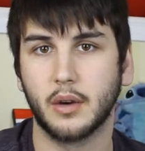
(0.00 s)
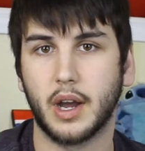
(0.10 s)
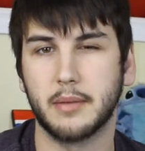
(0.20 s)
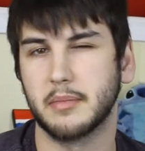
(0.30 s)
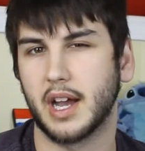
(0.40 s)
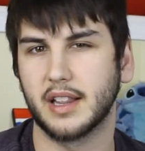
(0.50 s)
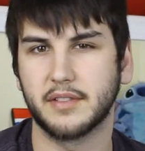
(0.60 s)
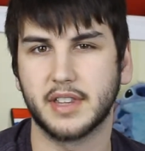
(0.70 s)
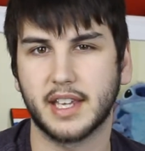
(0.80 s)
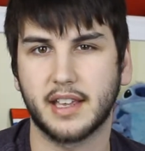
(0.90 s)
I
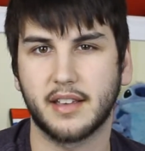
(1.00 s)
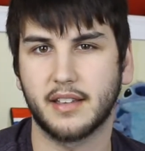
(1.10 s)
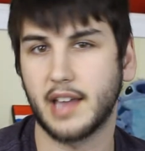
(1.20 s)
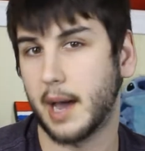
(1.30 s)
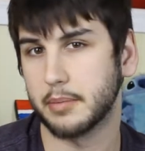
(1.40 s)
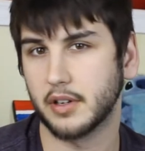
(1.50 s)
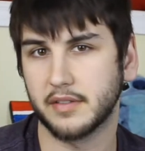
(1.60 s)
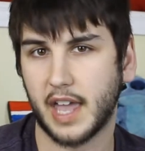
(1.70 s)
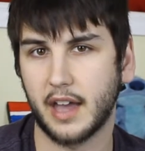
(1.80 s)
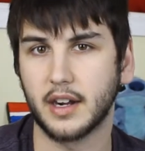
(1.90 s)
live in the capital
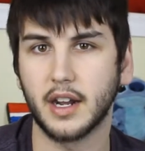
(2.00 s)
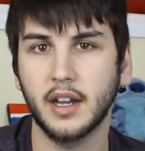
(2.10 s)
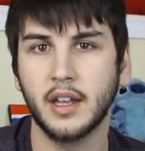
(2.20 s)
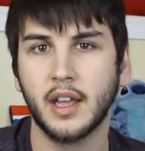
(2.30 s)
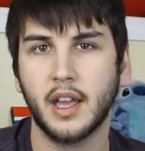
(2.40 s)
of Canada.